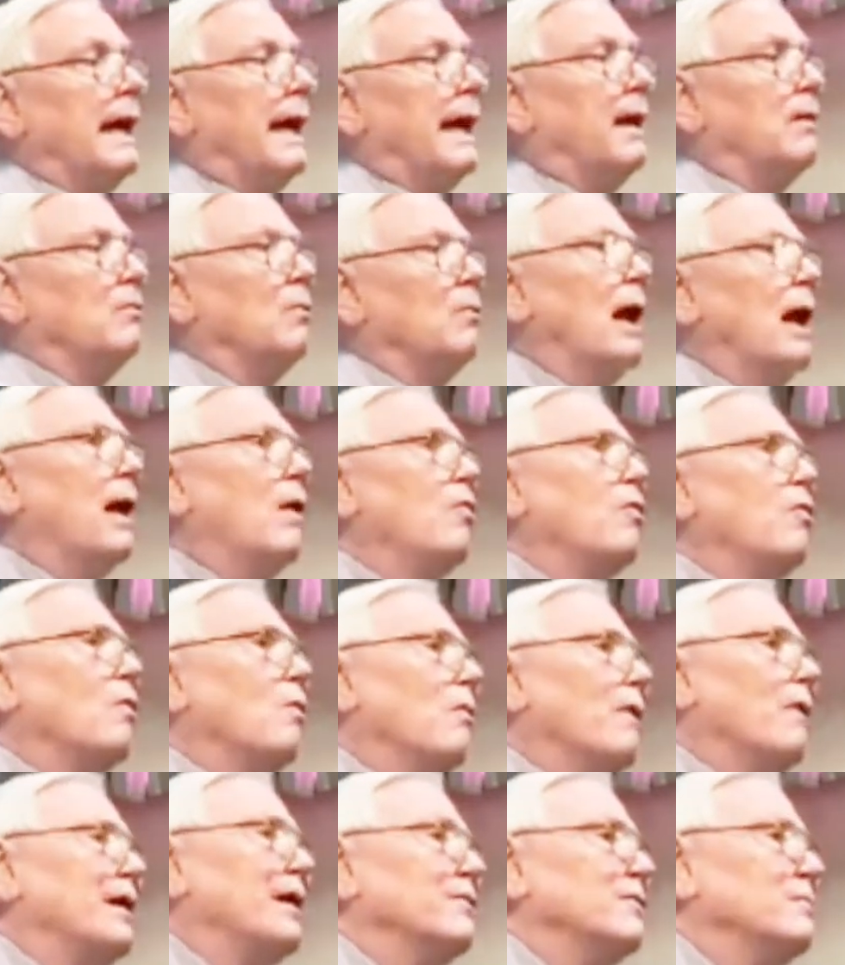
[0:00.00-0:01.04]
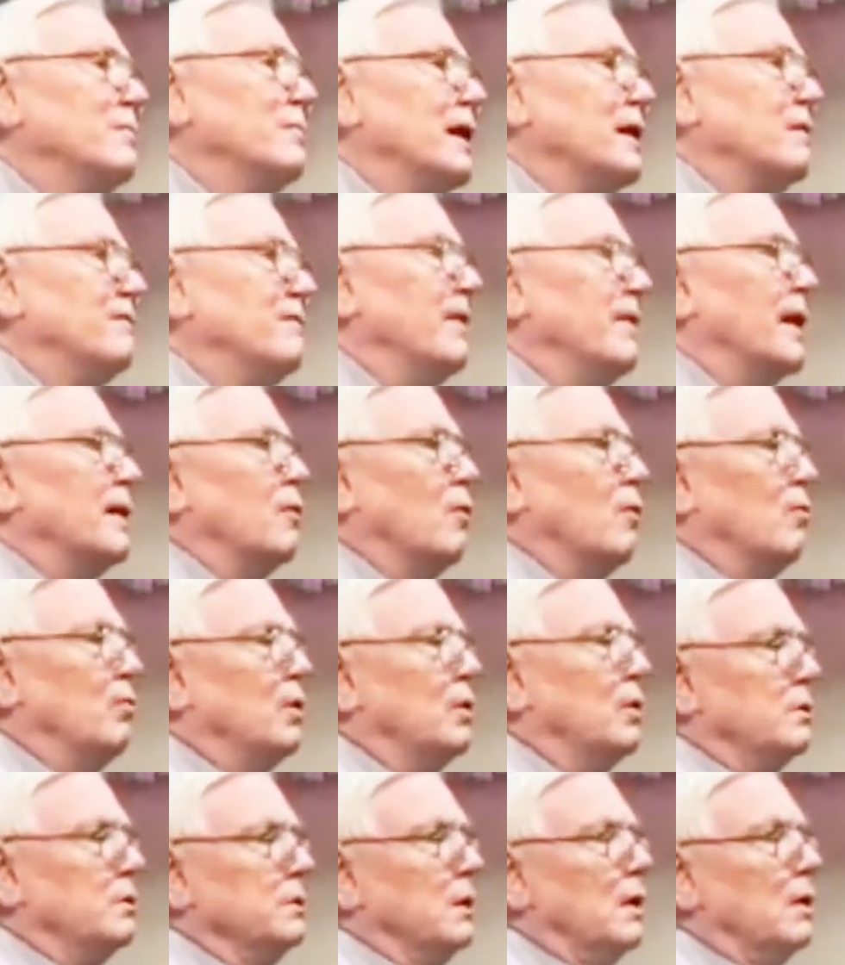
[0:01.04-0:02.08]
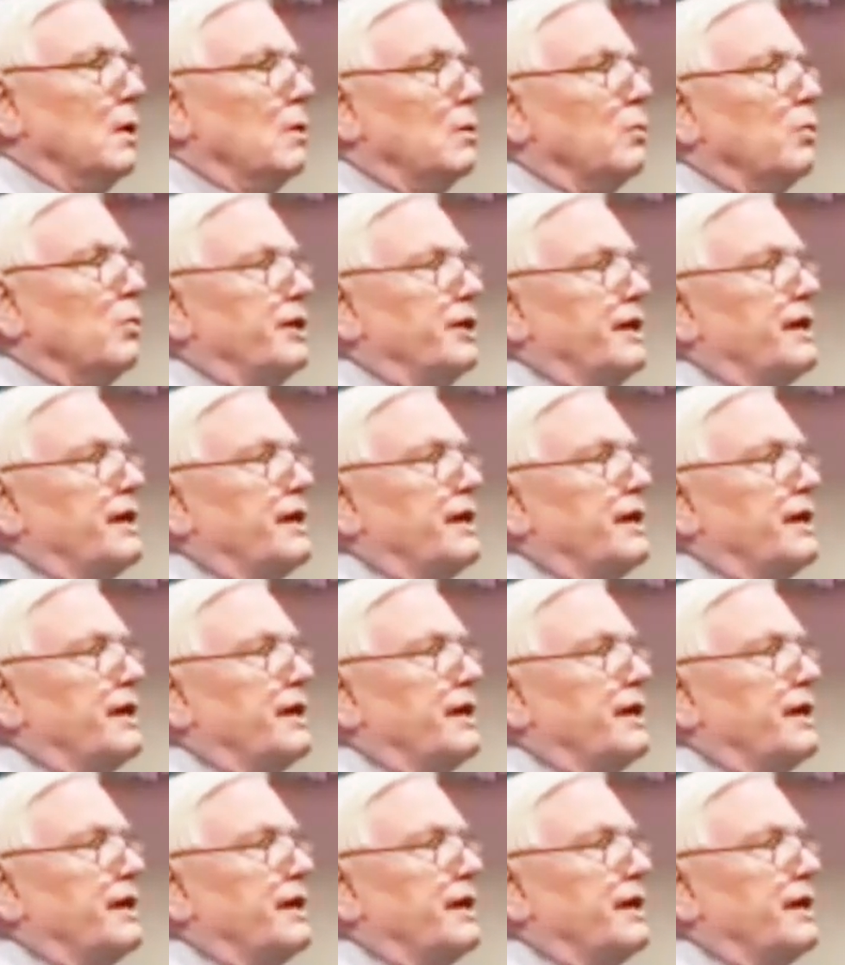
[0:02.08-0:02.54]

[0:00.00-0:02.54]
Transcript: And the way we modify the world would